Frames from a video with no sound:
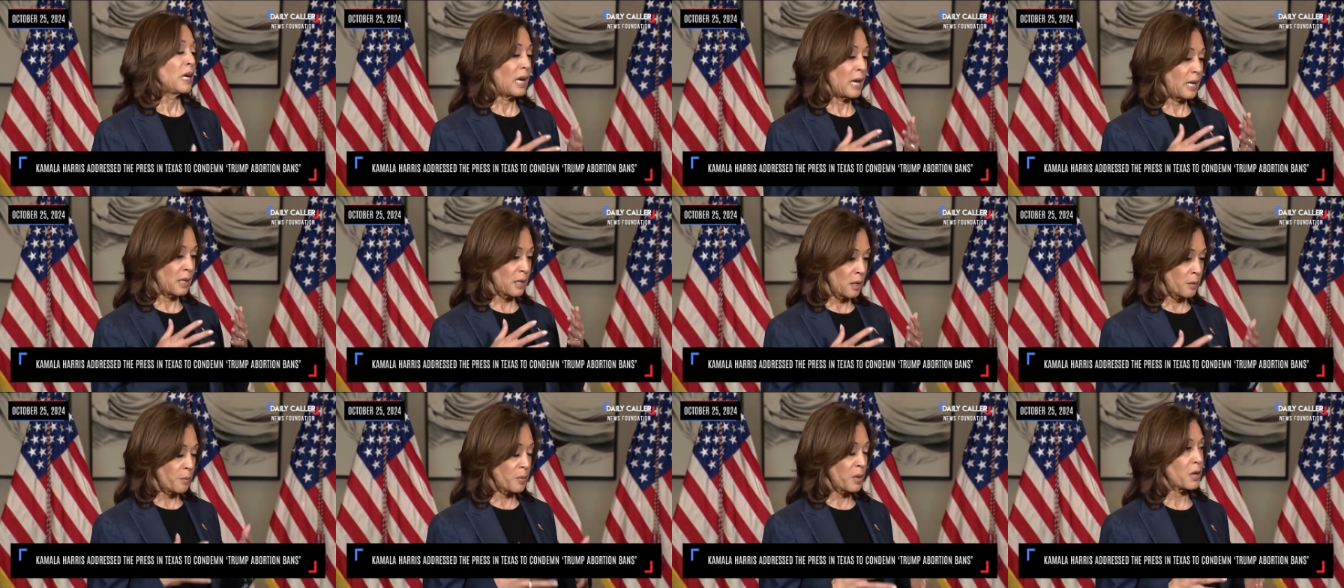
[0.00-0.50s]

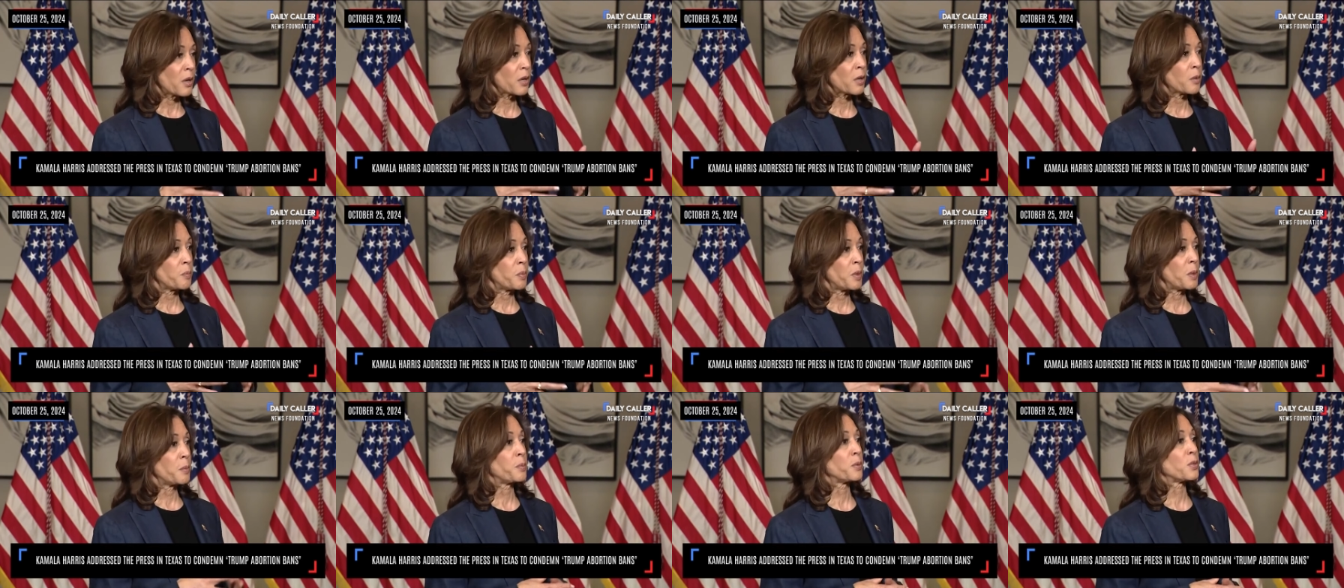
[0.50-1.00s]
And the
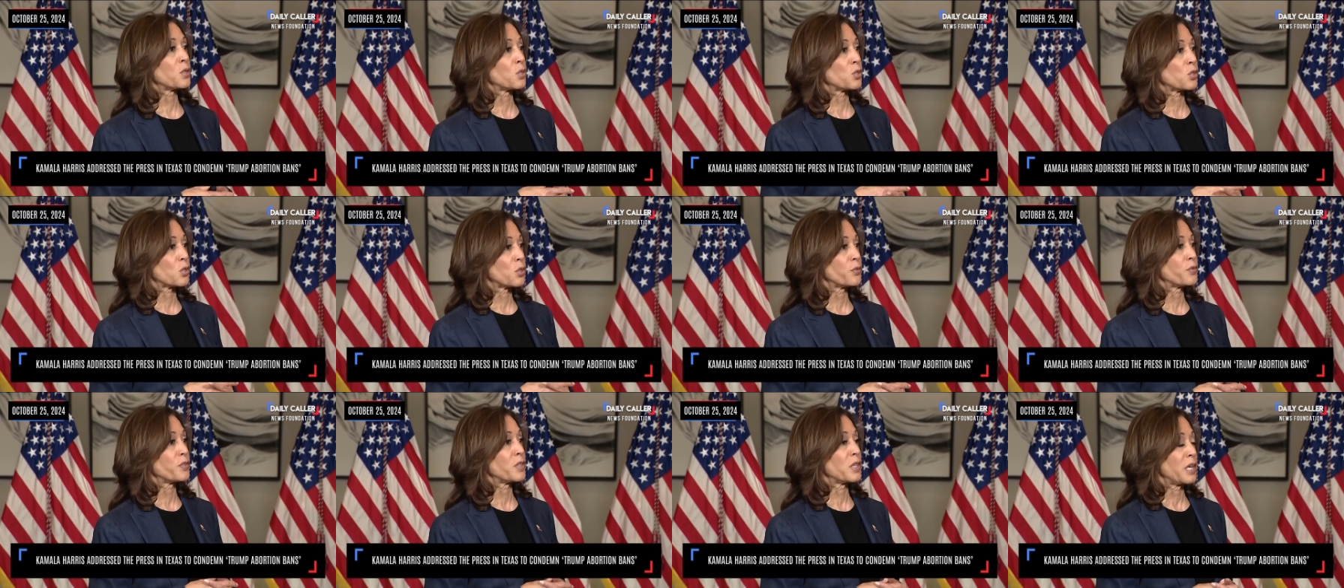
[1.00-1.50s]
American people
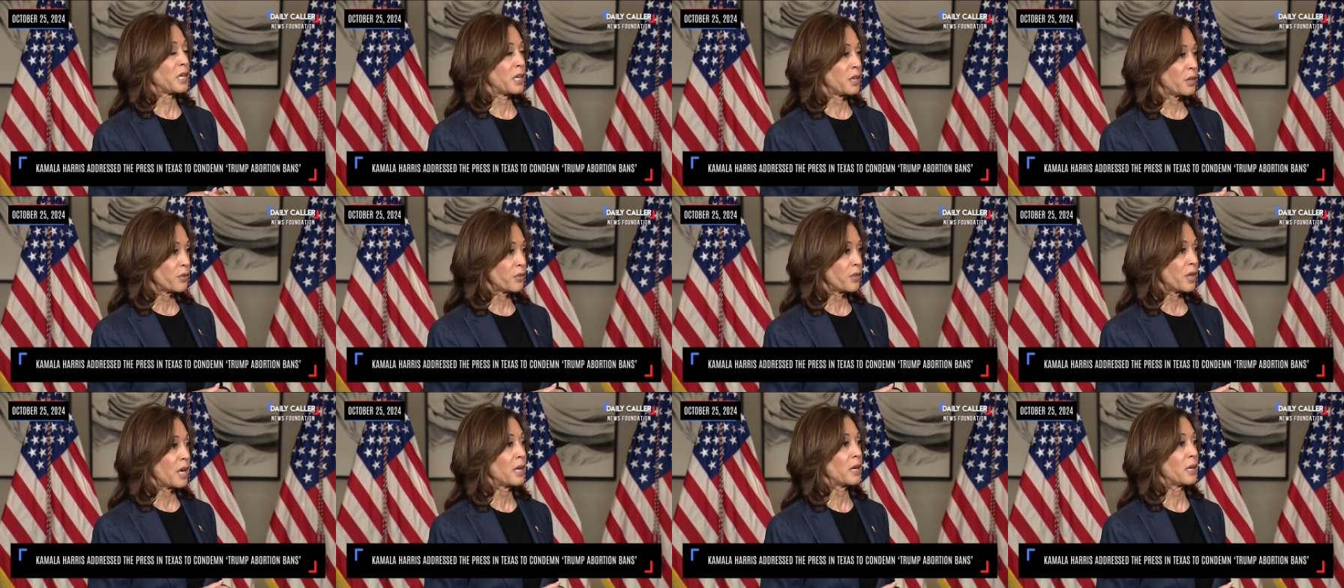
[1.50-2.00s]
deserve to
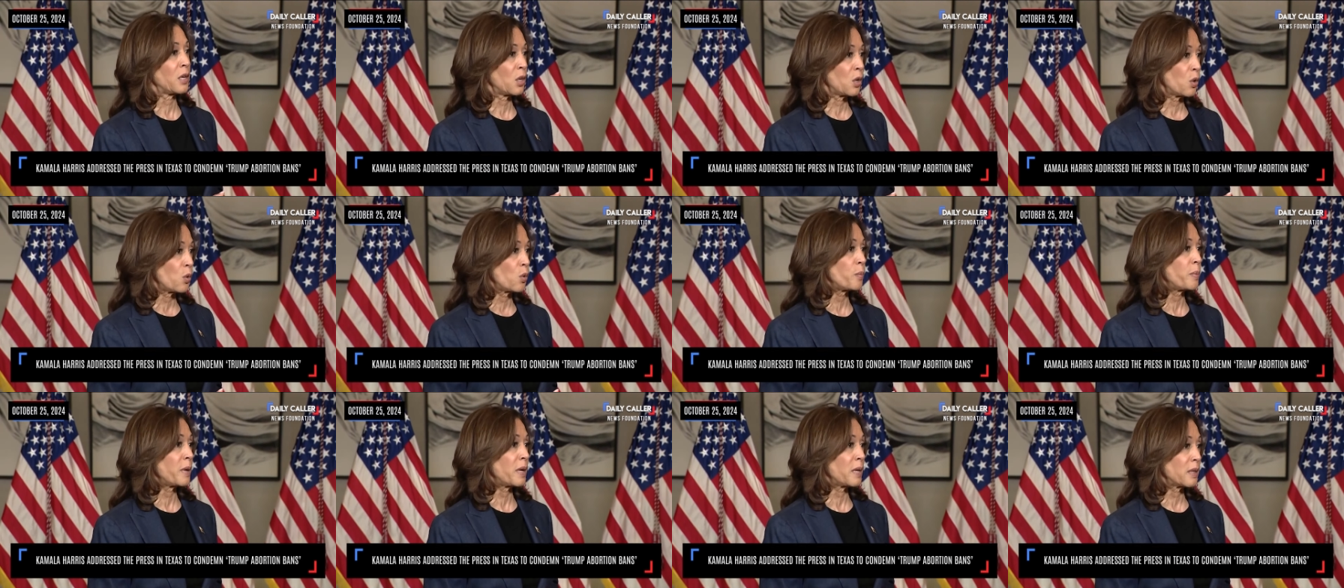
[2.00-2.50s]
hear that and
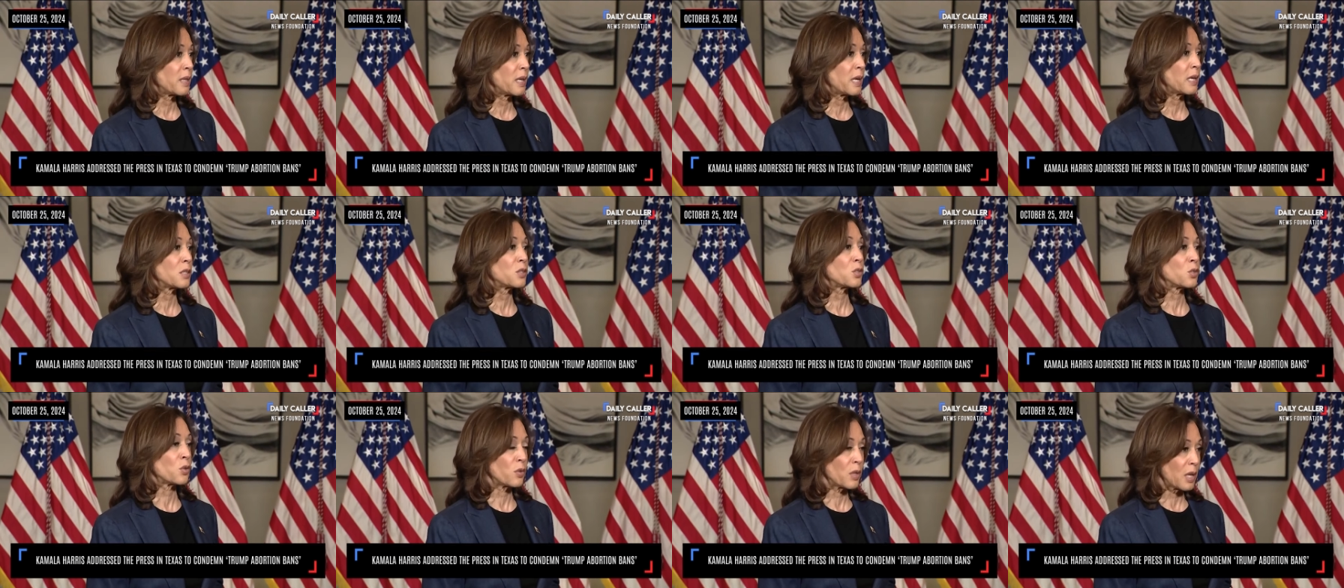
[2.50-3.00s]
know about
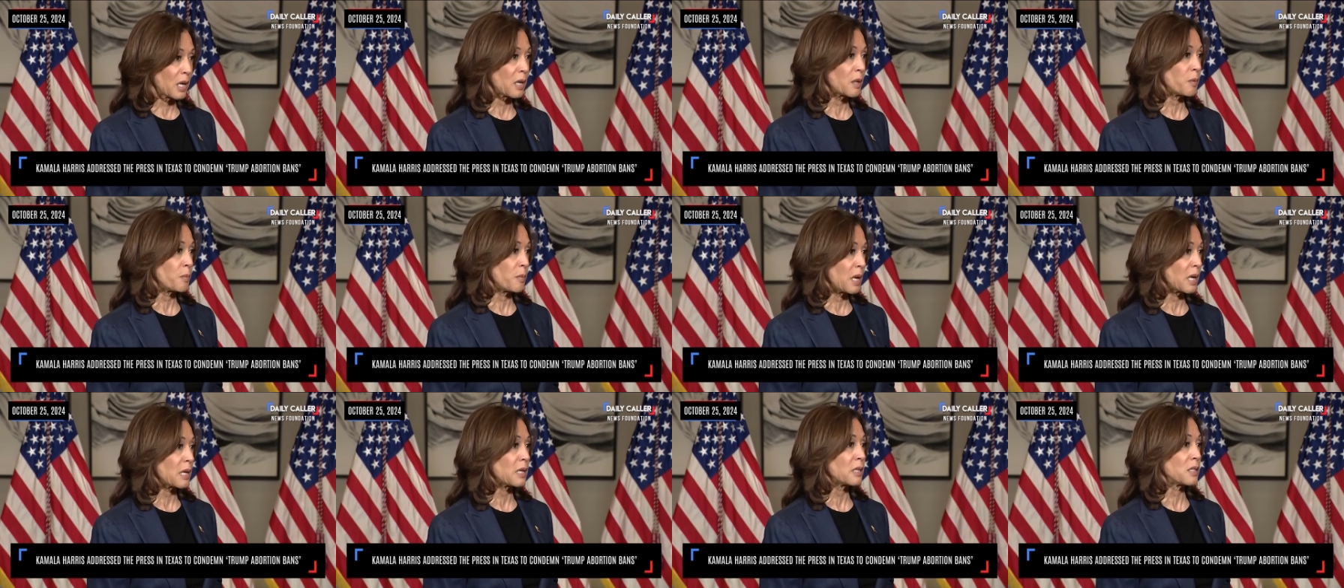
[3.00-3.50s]
that so they
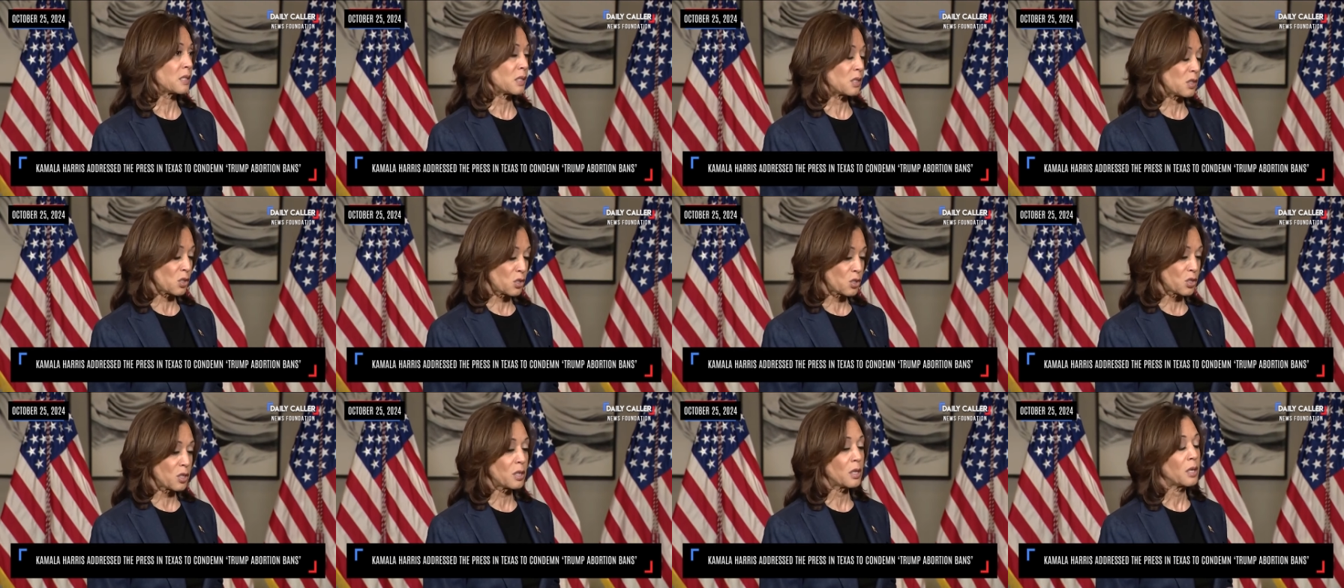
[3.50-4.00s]
can make a
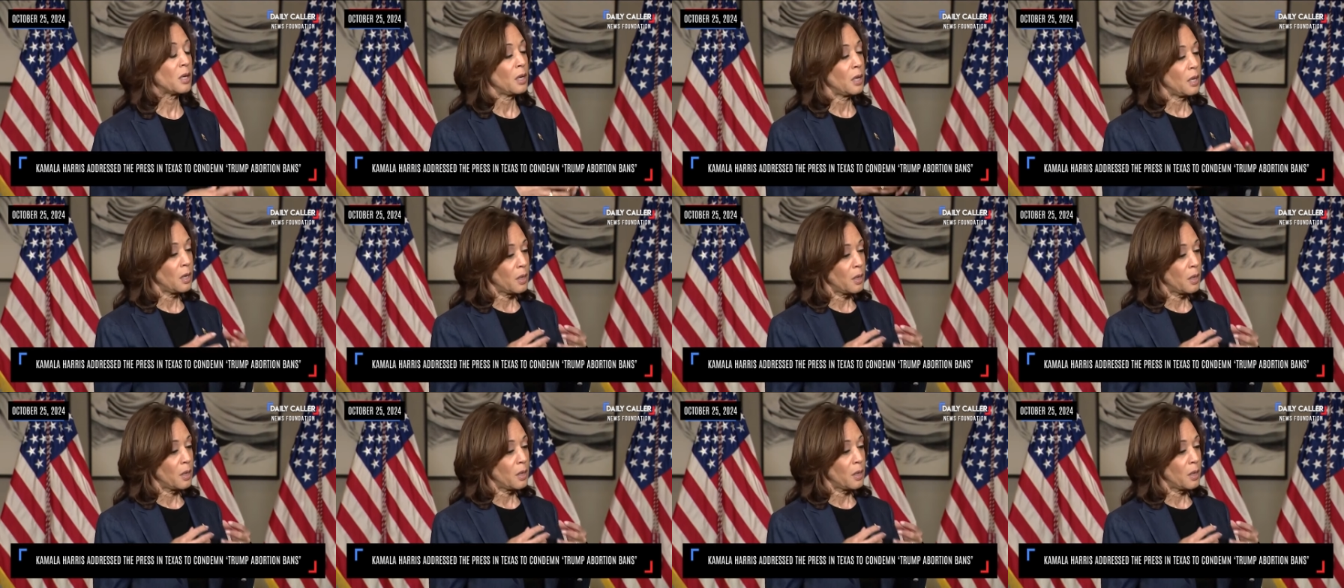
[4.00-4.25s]
decision